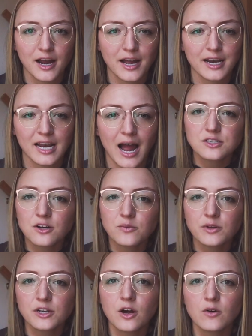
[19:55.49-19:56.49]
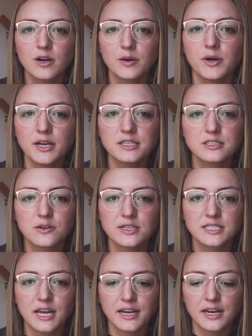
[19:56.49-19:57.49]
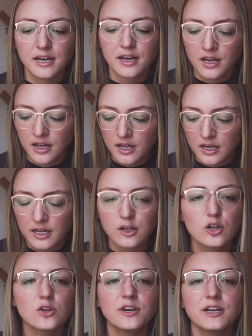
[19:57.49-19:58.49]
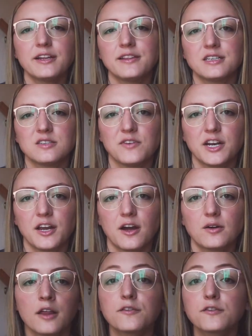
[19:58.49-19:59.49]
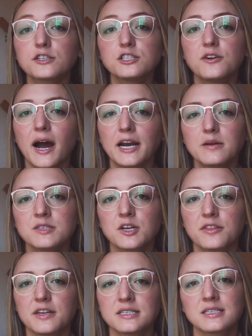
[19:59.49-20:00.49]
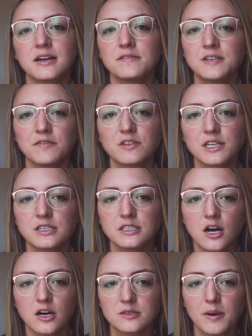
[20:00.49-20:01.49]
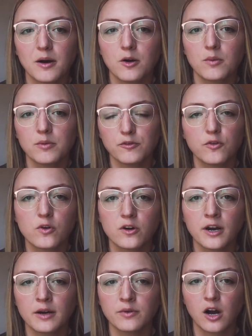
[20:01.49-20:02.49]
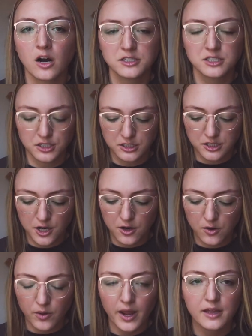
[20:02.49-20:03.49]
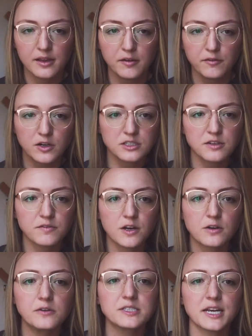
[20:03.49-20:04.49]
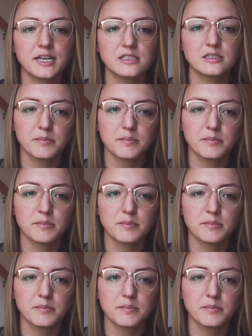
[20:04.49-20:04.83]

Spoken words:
and I didn't really know where to put it, so it's getting included in this video. The first two items are things that I've definitely talked about before in regards to snow, and the first of those is